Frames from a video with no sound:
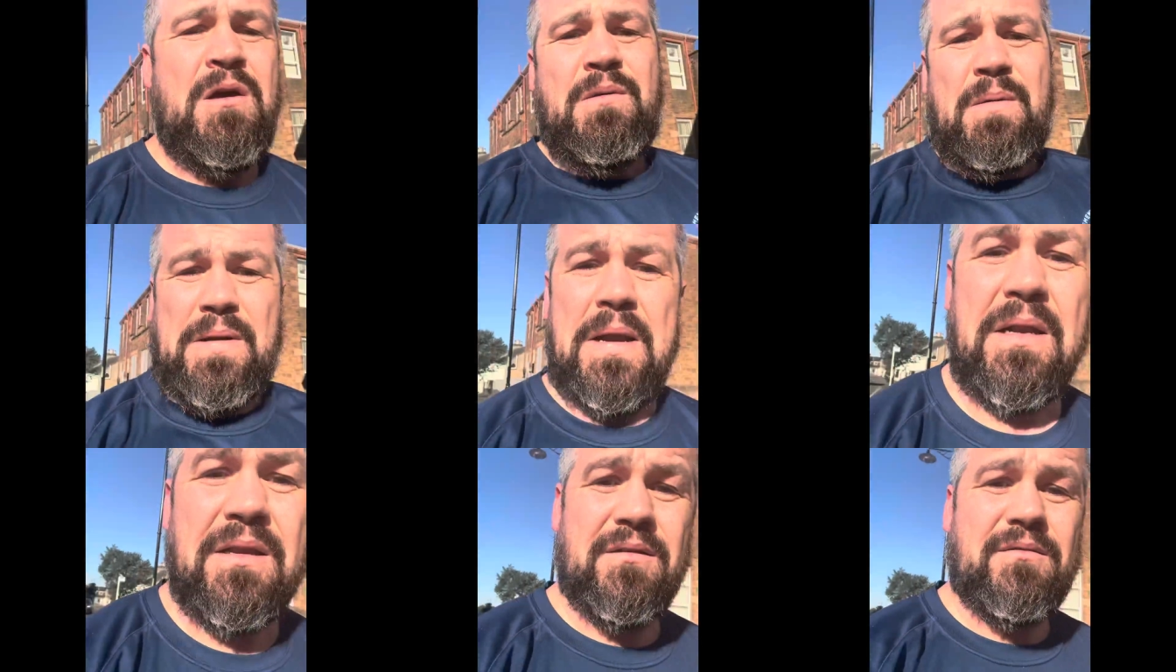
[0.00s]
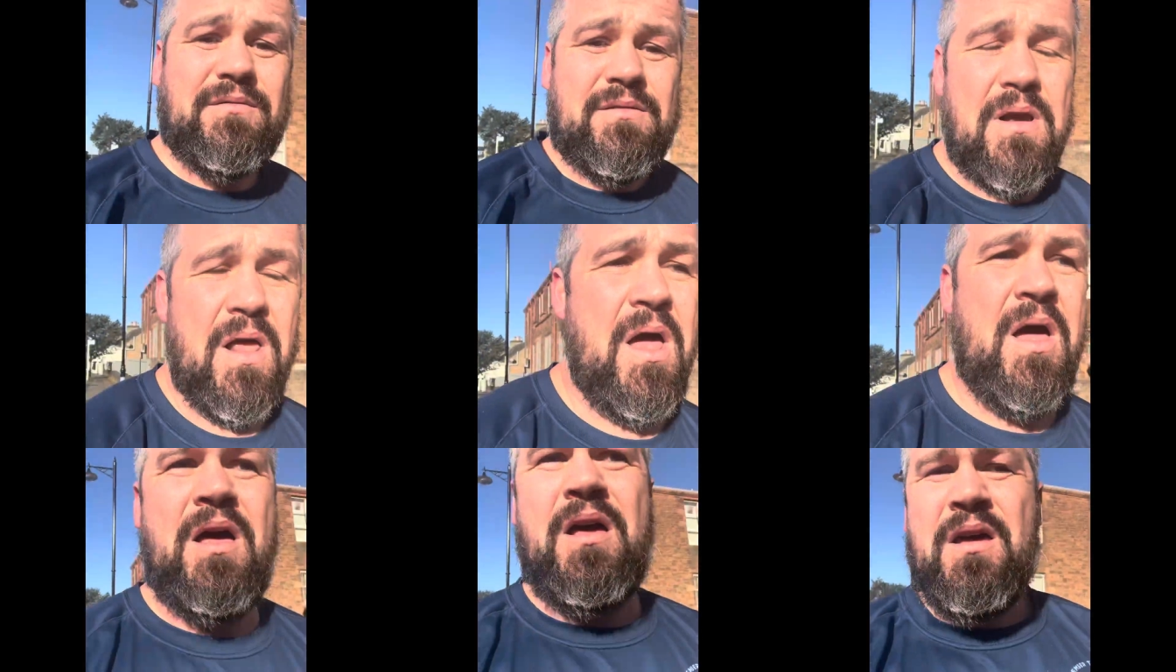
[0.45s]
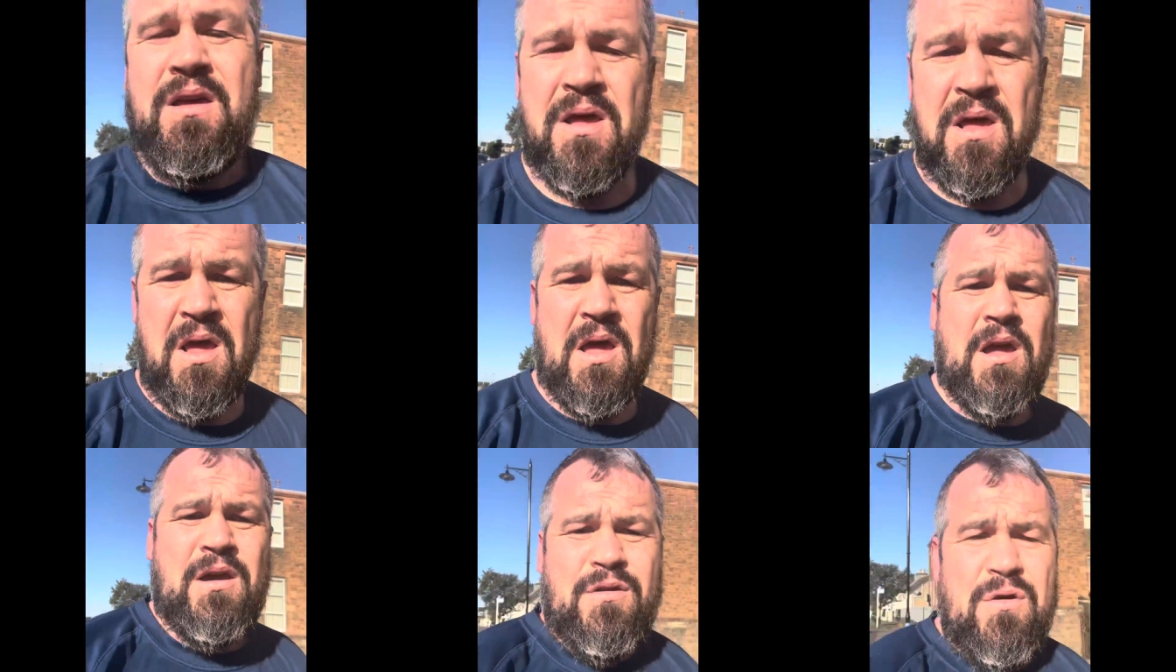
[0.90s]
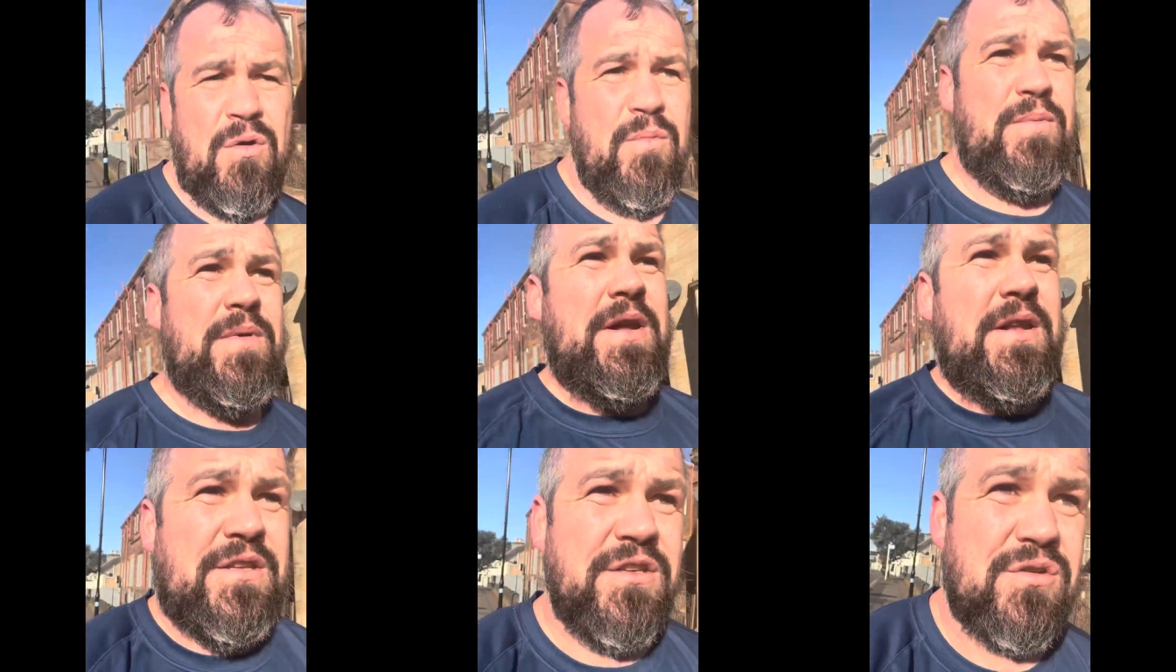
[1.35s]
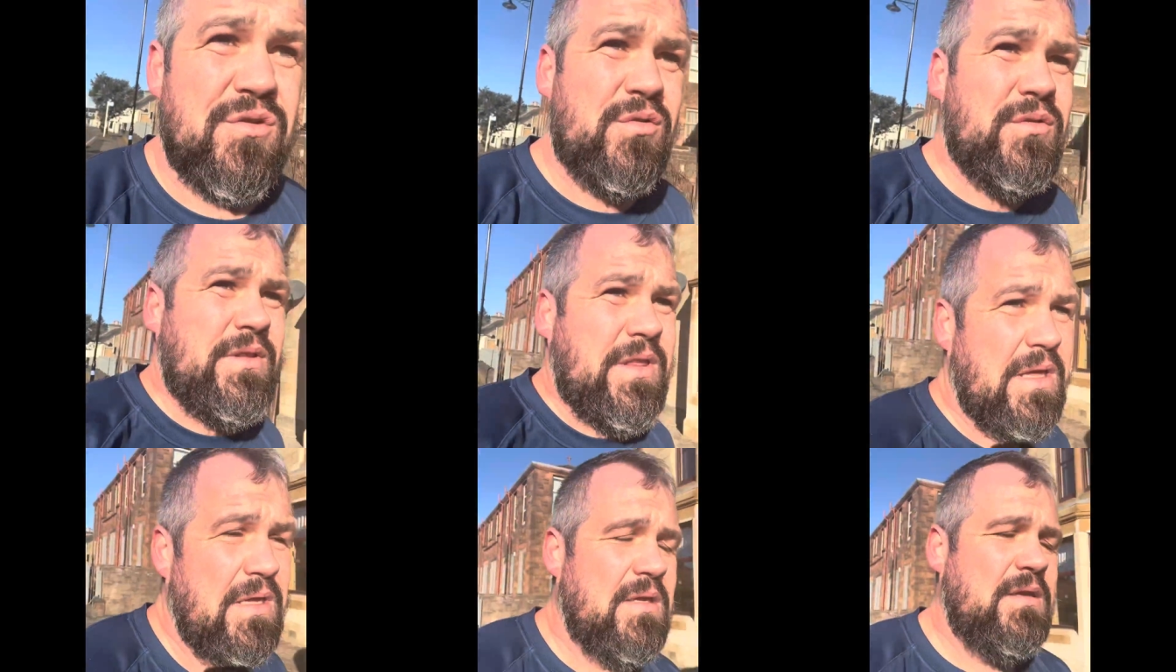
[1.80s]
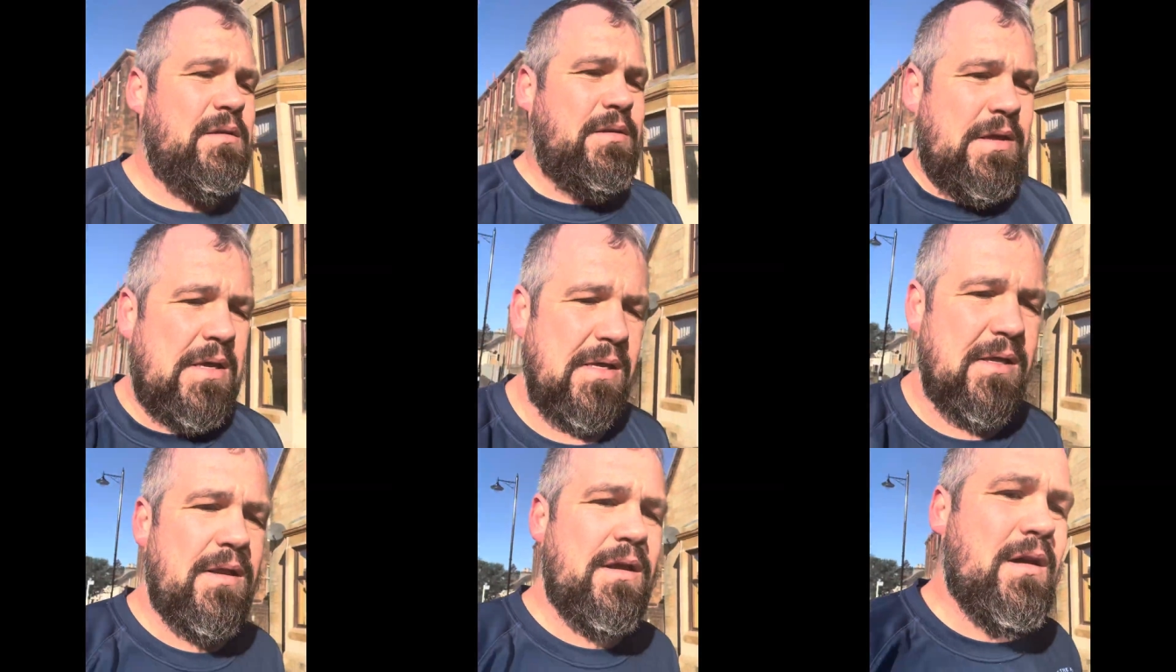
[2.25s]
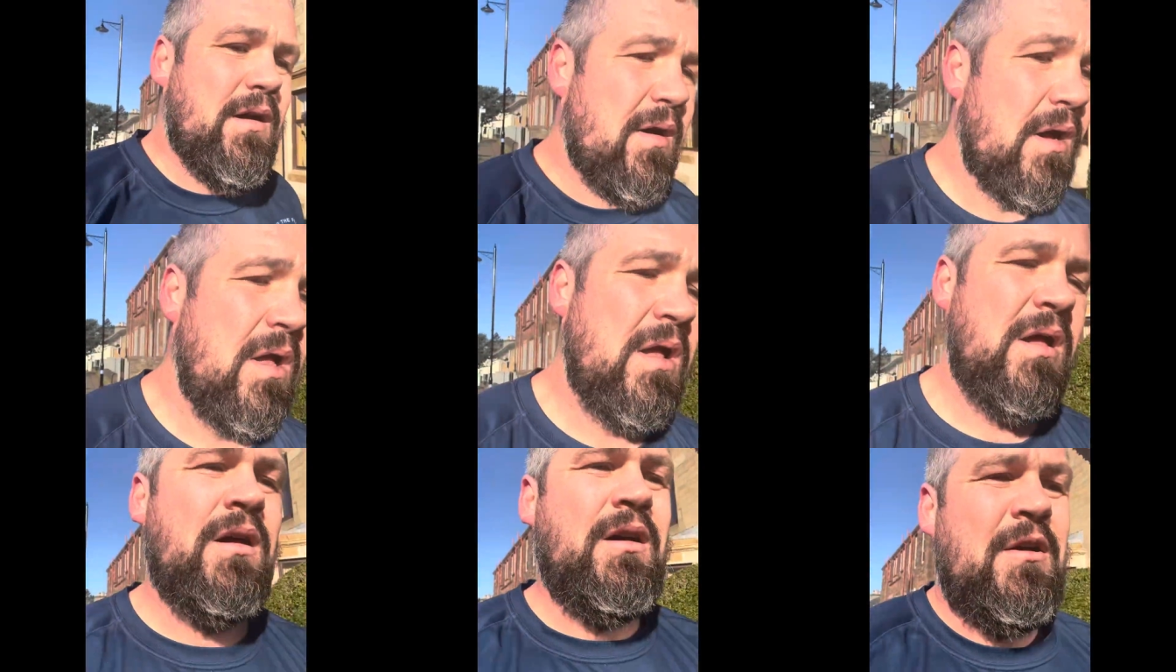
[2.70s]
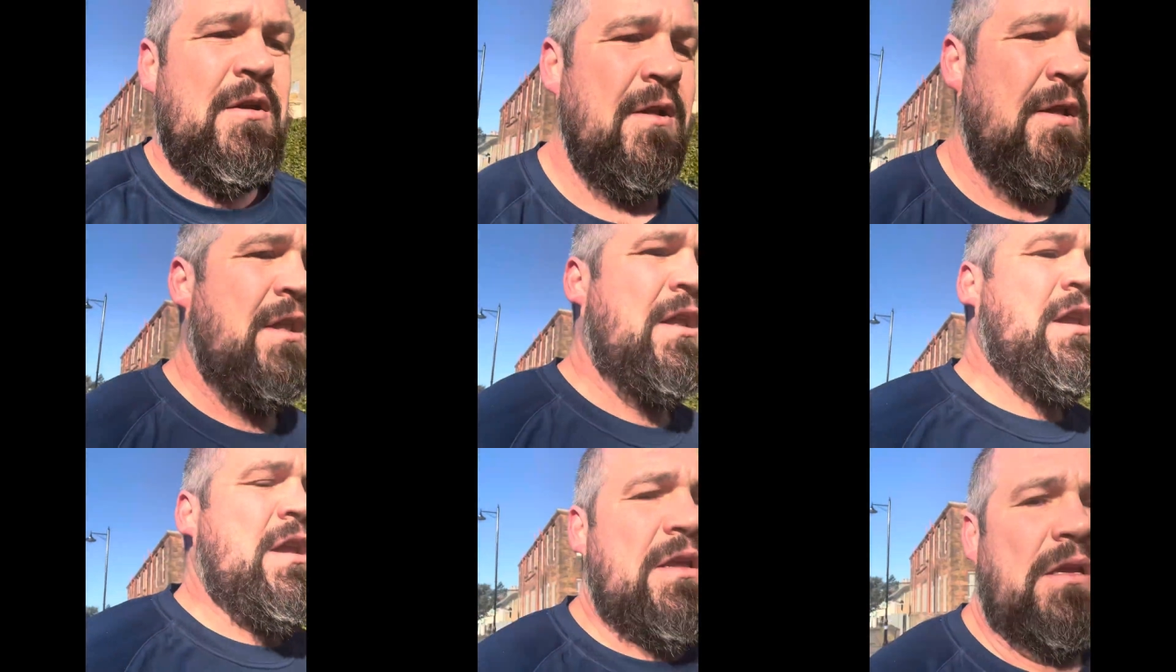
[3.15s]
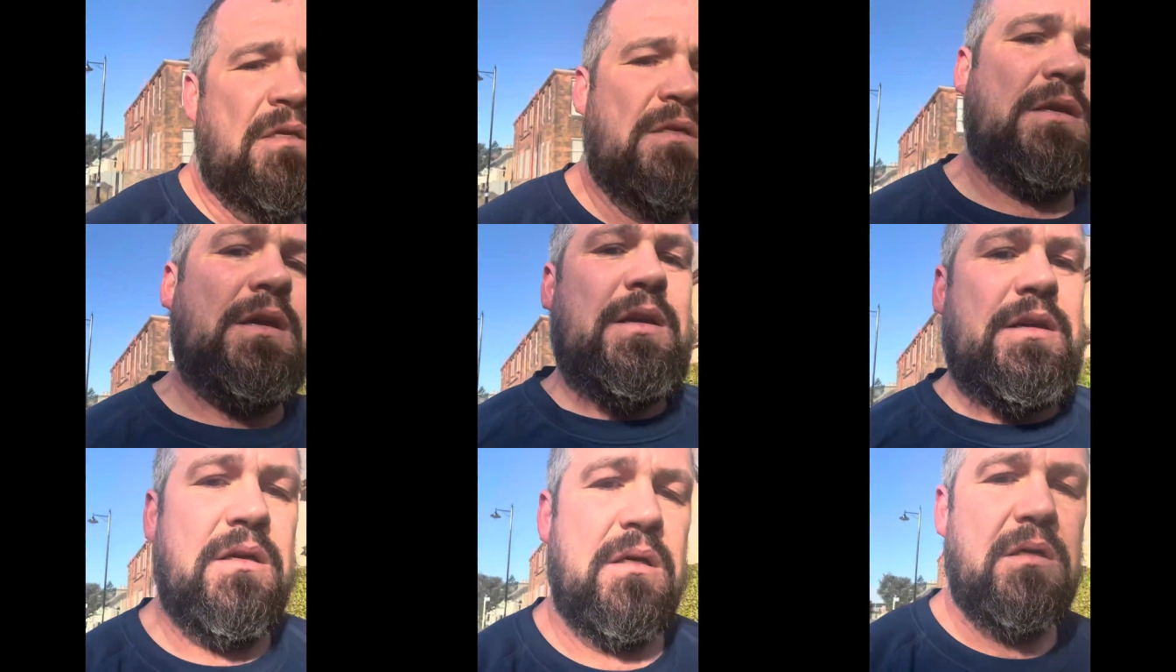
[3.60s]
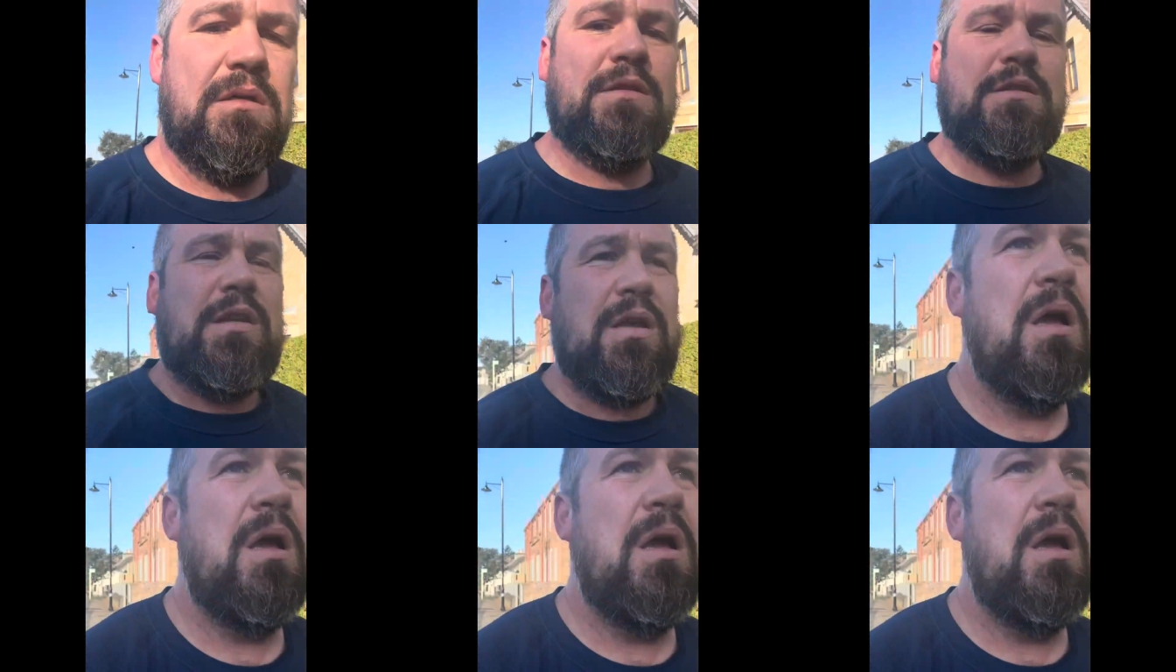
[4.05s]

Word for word: we're in Coatbridge, Coatdyke area good. I was,